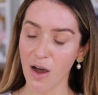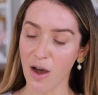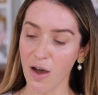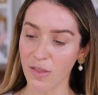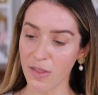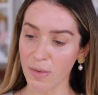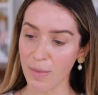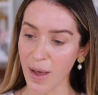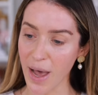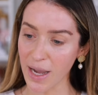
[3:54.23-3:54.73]

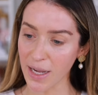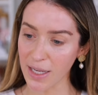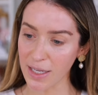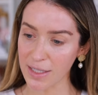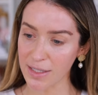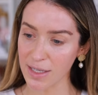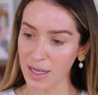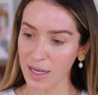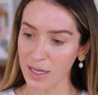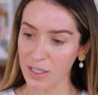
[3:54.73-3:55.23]
On the back
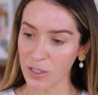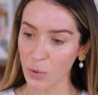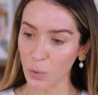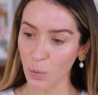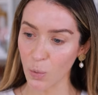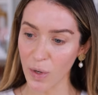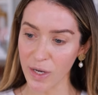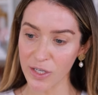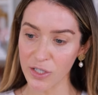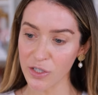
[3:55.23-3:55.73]
it says,
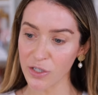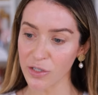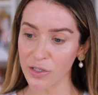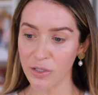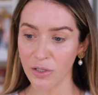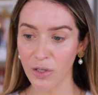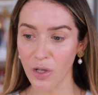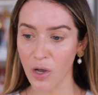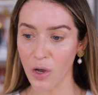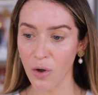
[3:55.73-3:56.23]
Winter
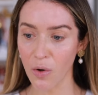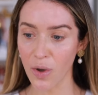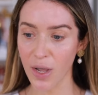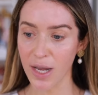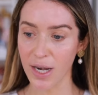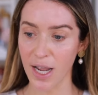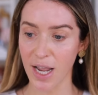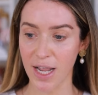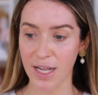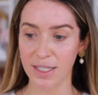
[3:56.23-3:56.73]
Glow
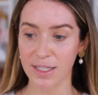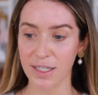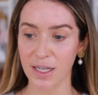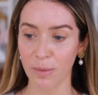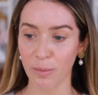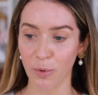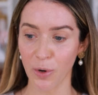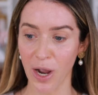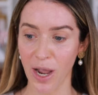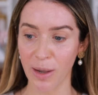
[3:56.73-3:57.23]

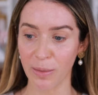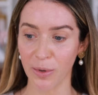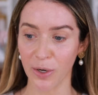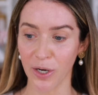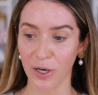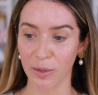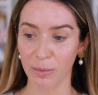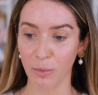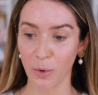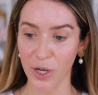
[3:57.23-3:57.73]
Enhancing
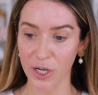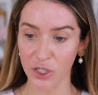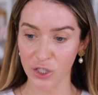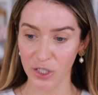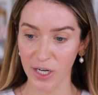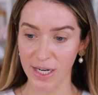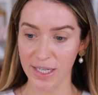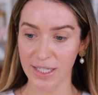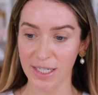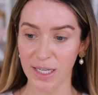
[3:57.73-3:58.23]
Primer,
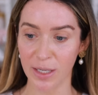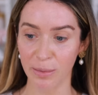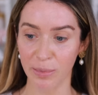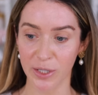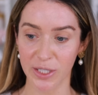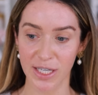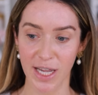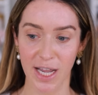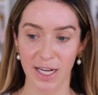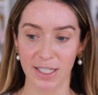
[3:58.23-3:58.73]
Moisturizing,
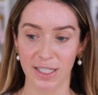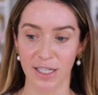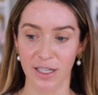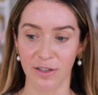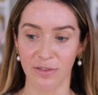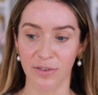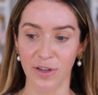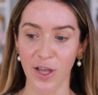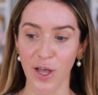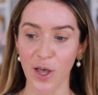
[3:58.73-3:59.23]

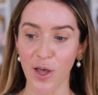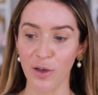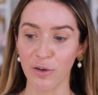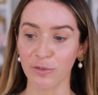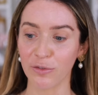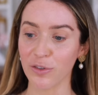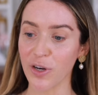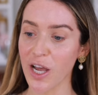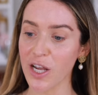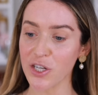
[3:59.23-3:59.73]
Protective,
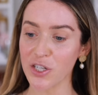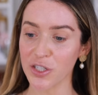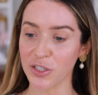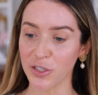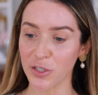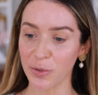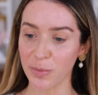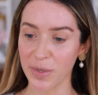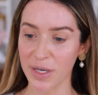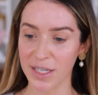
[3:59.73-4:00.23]
Fresh,
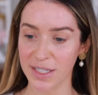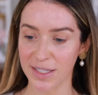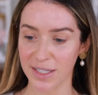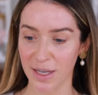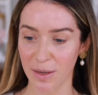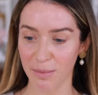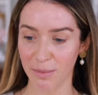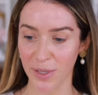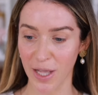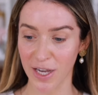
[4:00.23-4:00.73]
Luminous
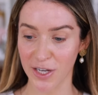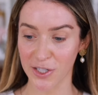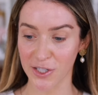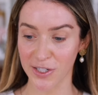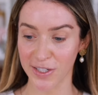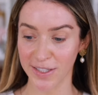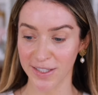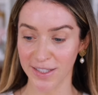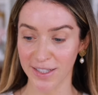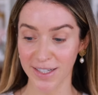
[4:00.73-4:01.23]

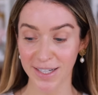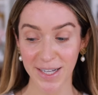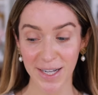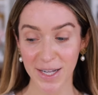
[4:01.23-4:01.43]
Complexion.